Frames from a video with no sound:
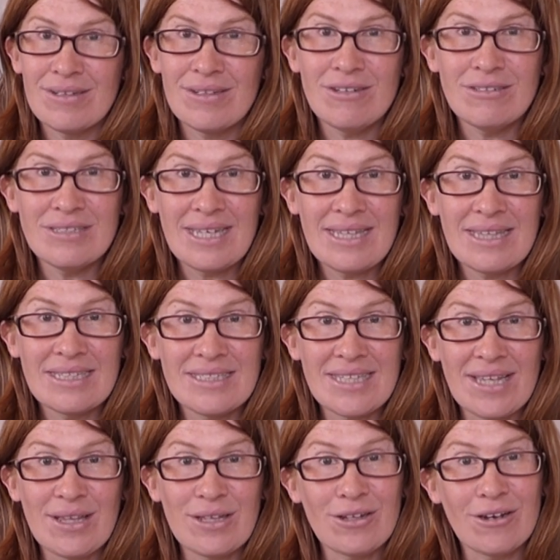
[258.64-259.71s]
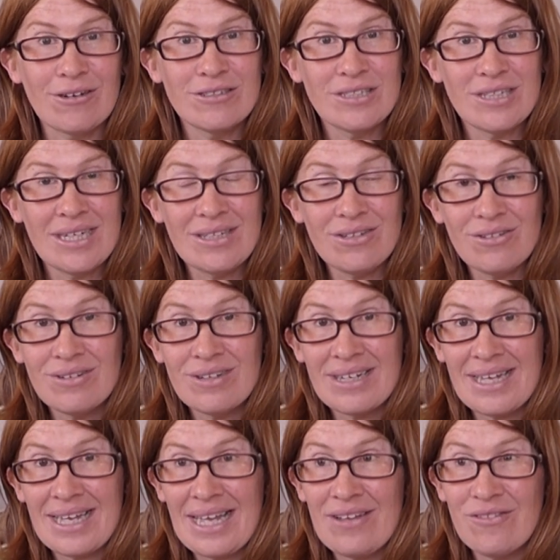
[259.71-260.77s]
usually the Southern Ocean or
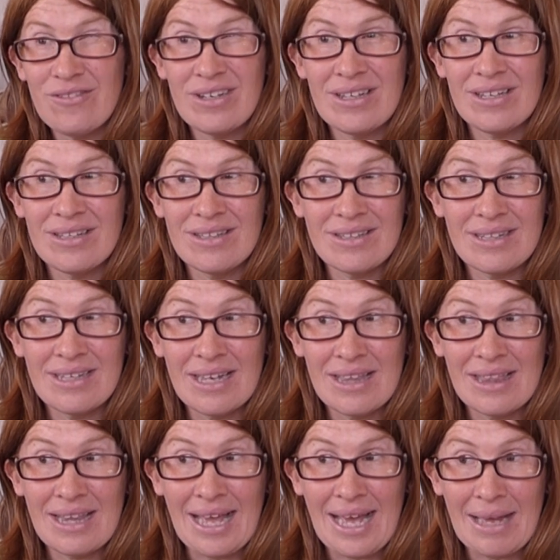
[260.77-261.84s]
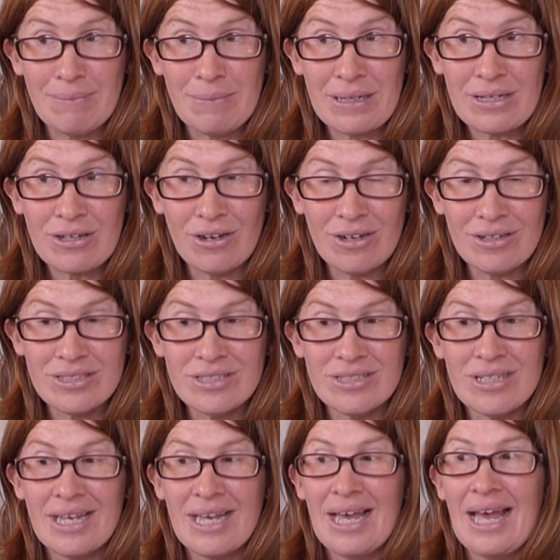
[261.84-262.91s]
even
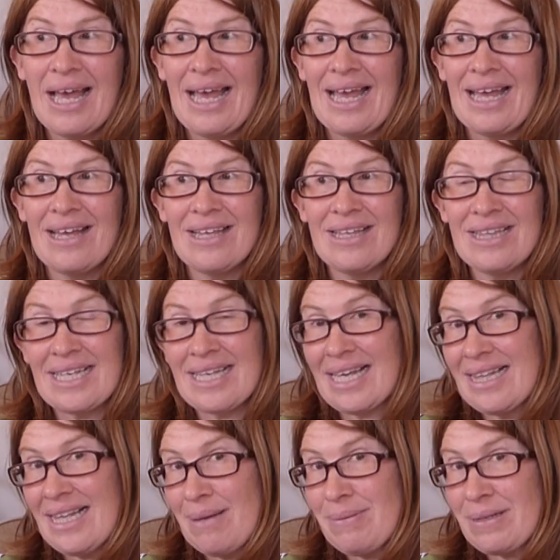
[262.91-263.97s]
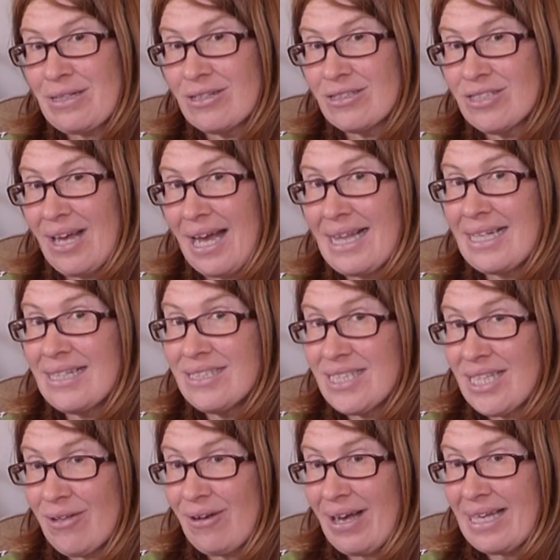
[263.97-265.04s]
Galapagos. In the Galapagos Islands
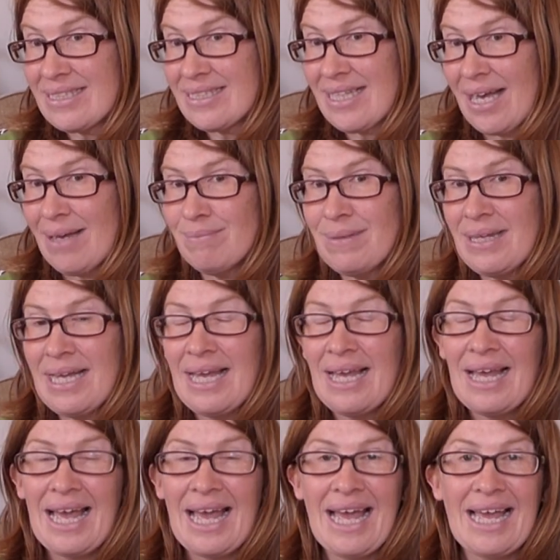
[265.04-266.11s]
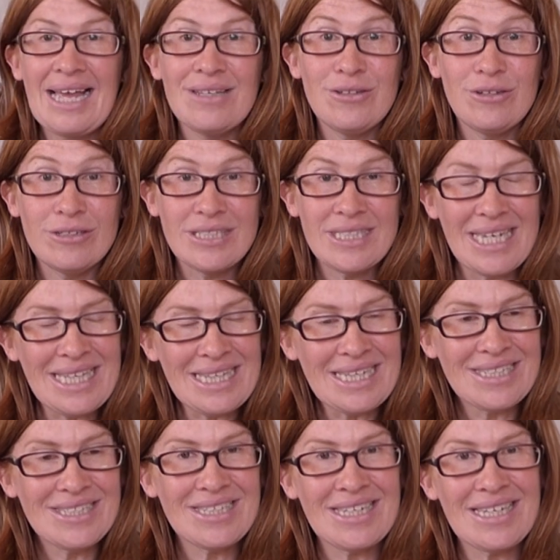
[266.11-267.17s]
there are some, and New
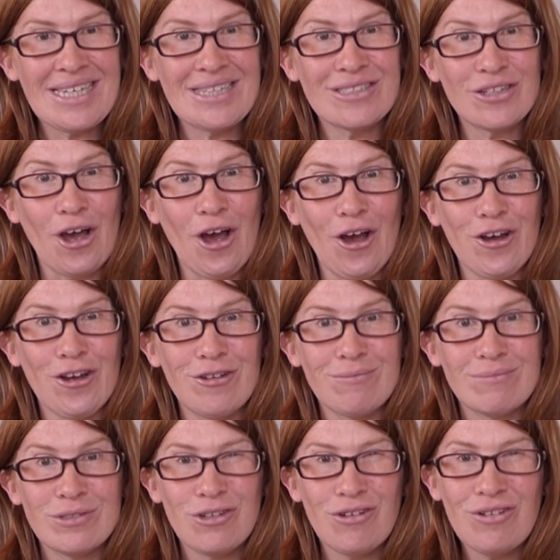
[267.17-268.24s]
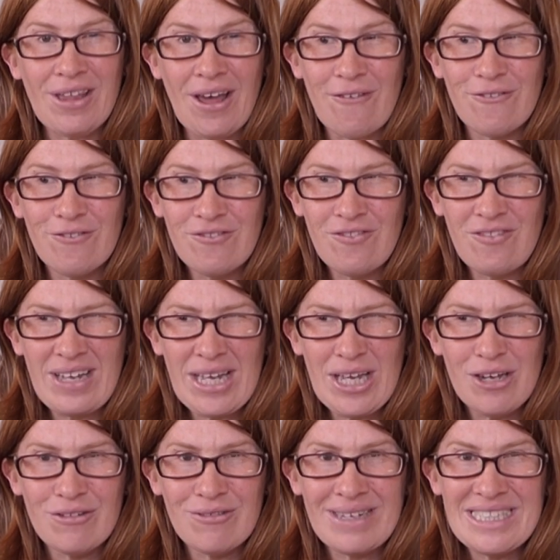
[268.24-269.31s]
Zealand is home to the
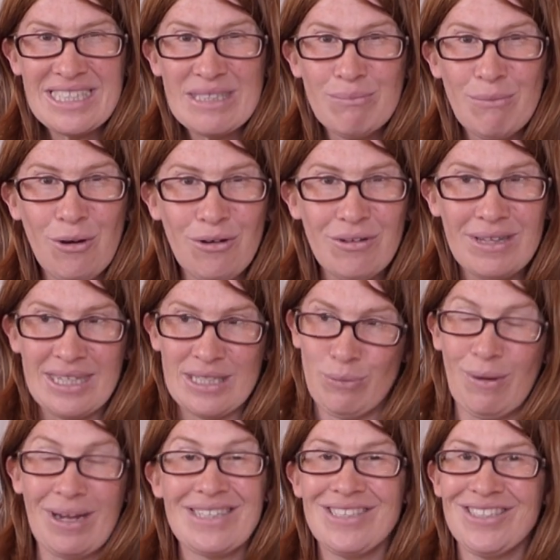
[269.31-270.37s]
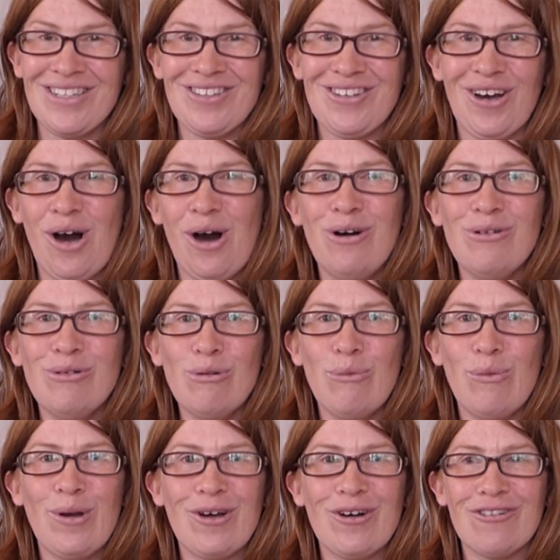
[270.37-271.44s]
very smallest ones in the whole
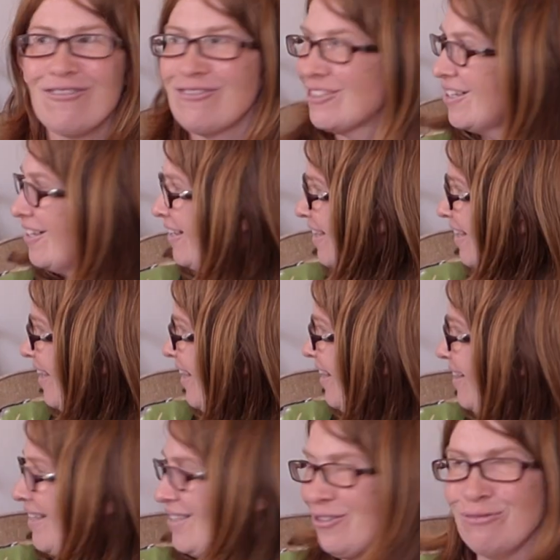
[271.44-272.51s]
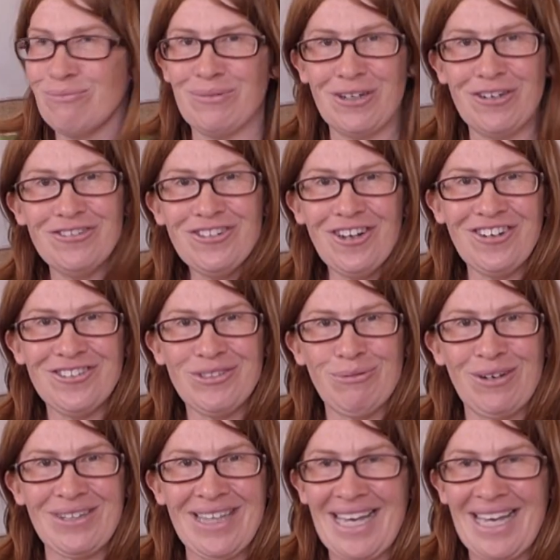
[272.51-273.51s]
world. Little Blue knows what